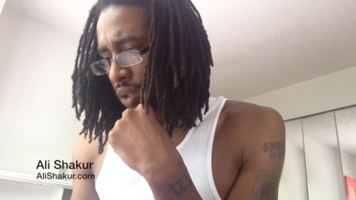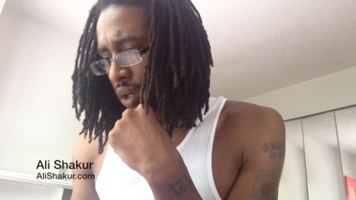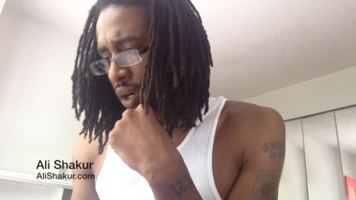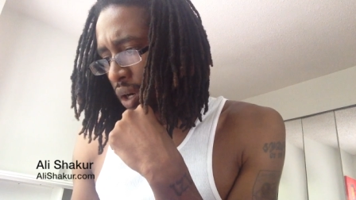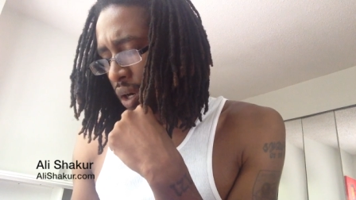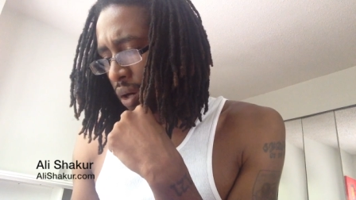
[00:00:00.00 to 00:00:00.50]

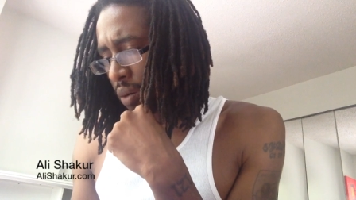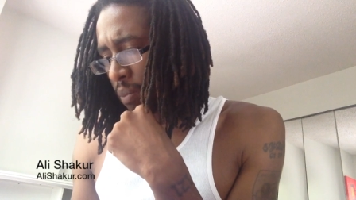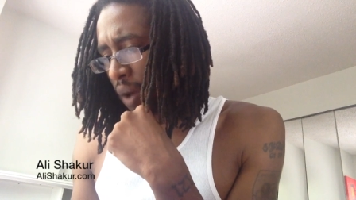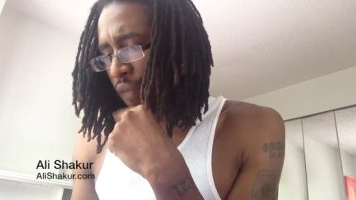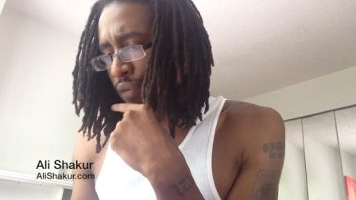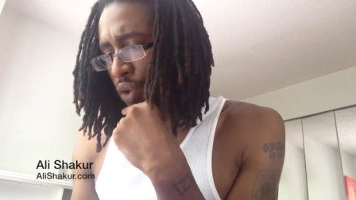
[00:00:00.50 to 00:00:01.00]
Uh,
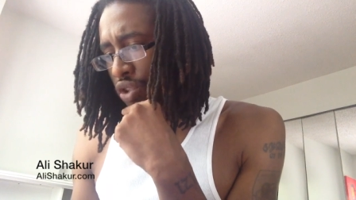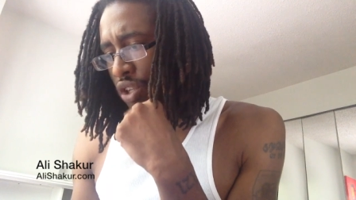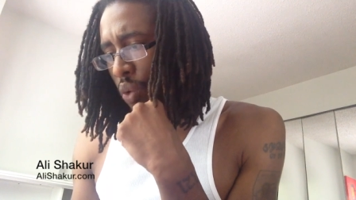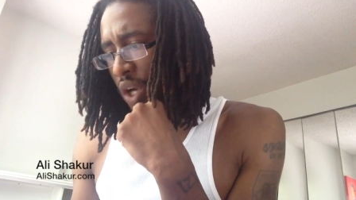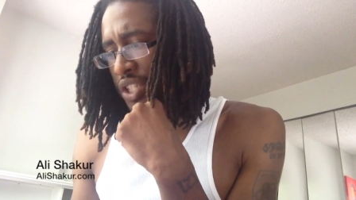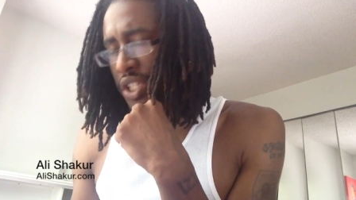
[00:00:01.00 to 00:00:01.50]
my first
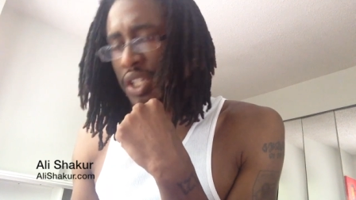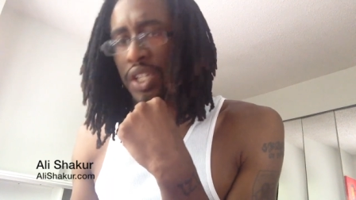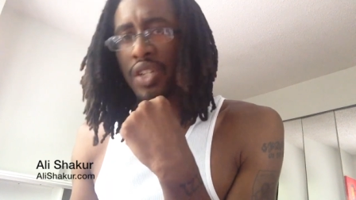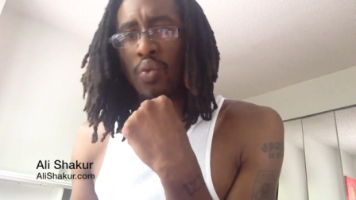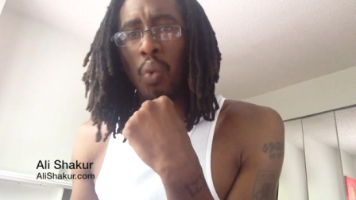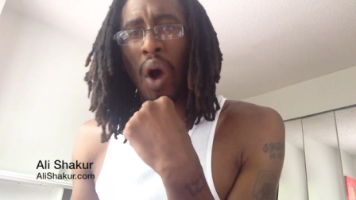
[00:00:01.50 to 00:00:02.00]
question
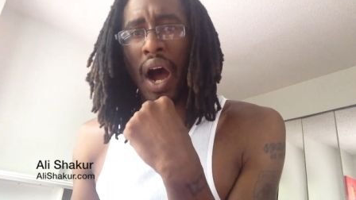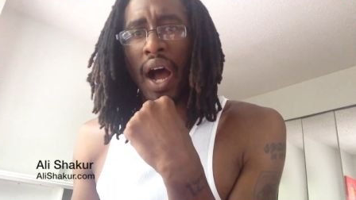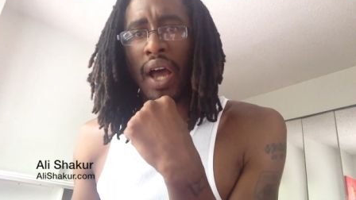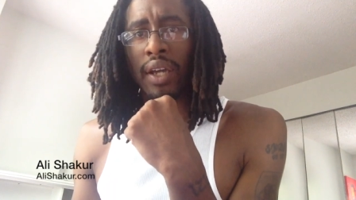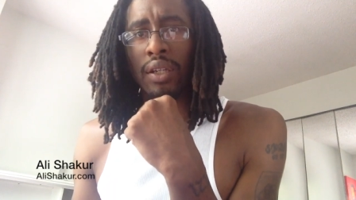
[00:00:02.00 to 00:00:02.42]
is why?